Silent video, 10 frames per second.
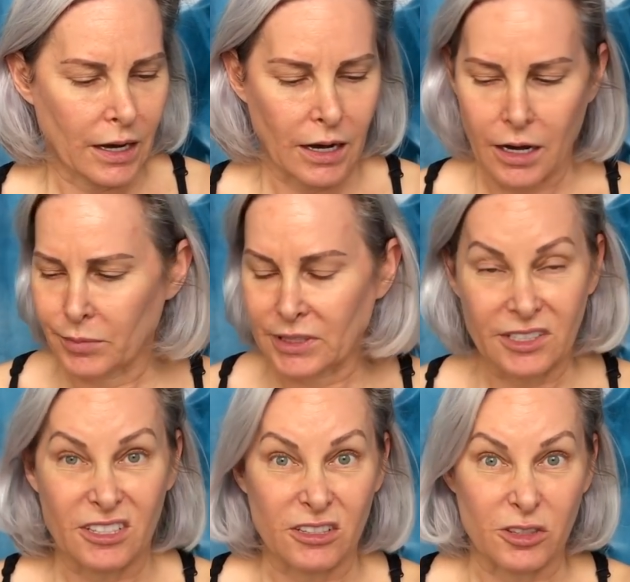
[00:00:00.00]
Uh, but
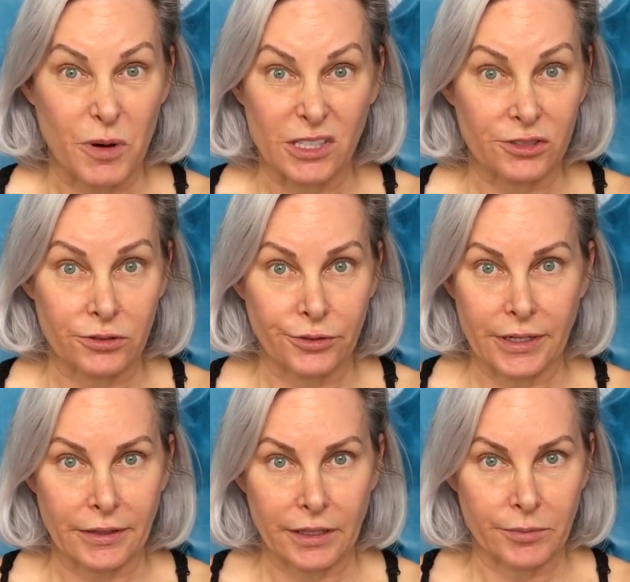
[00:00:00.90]
this isn't sponsored or
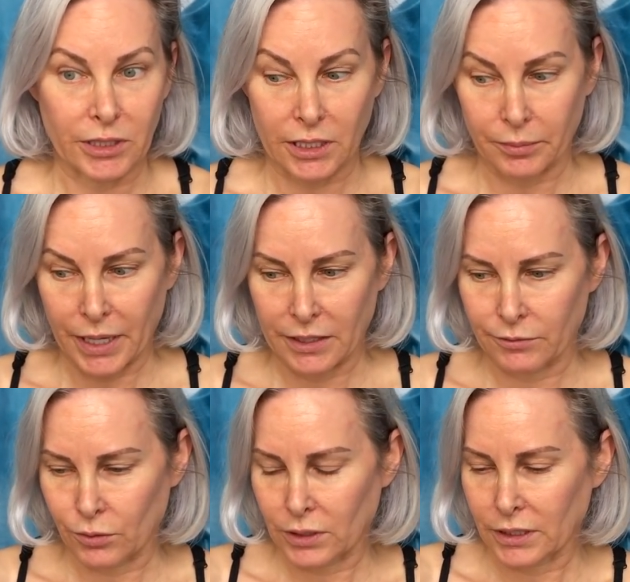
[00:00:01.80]
anything. I'm not getting
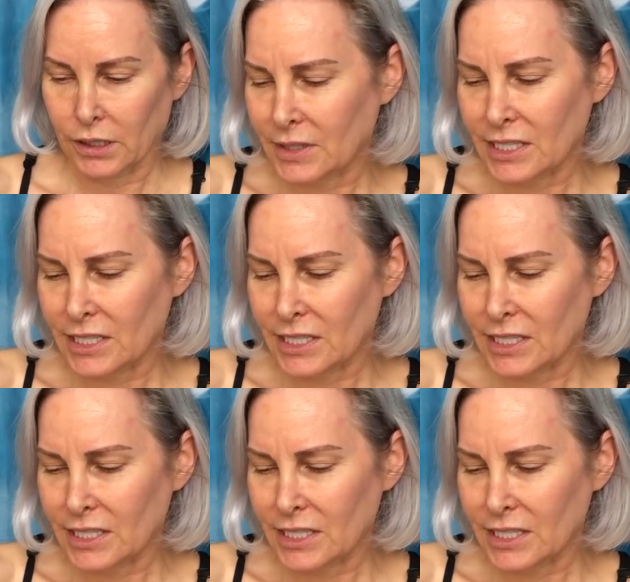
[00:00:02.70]
paid for it.